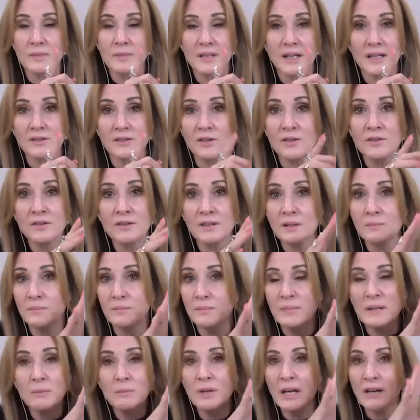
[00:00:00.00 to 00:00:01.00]
And I don't think
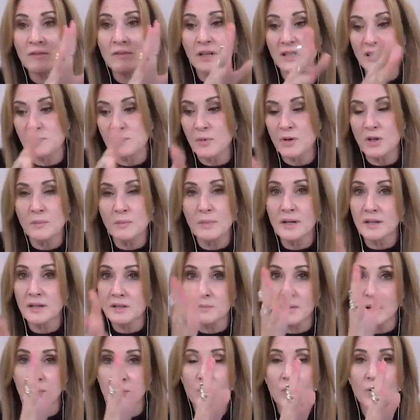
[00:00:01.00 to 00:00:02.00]
people haven't. I spoke about it in
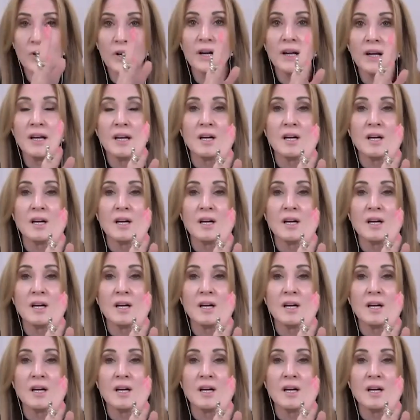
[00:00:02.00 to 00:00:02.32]
my book,